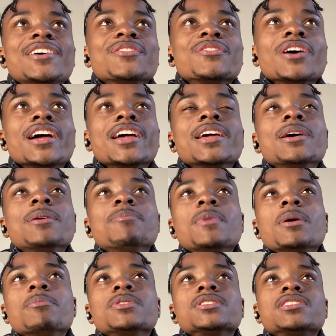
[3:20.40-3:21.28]
right and
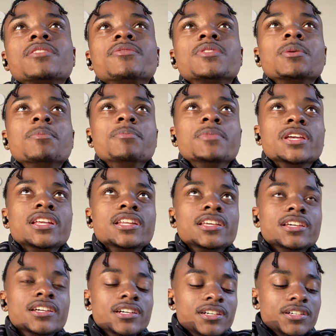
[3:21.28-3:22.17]
members of the
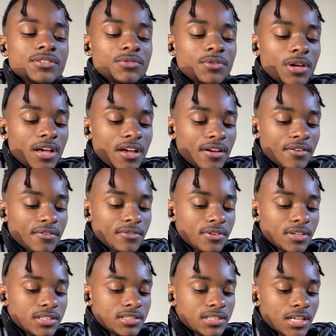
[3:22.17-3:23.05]
media you have
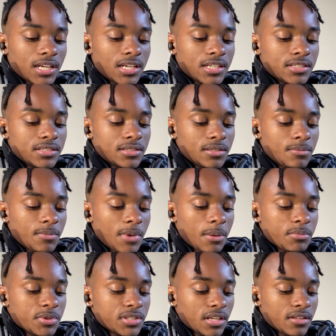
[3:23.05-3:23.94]
it says
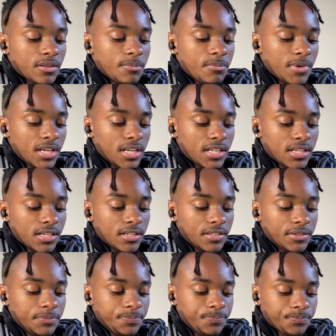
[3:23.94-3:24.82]
members of the
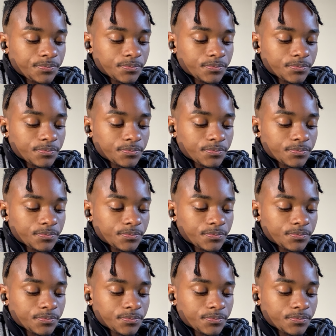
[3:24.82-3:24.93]
media